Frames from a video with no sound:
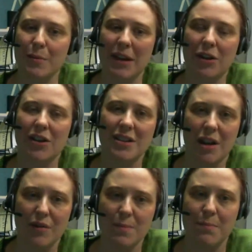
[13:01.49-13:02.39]
to make
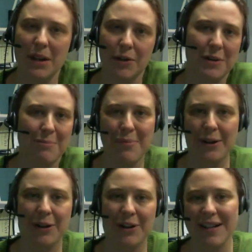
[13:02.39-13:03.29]
ourselves bigger and
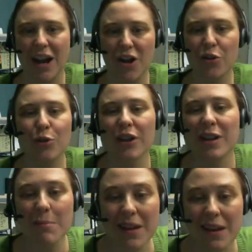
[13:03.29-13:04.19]
better and Yahoo, look
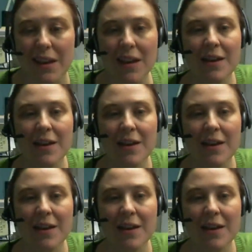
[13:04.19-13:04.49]
at me.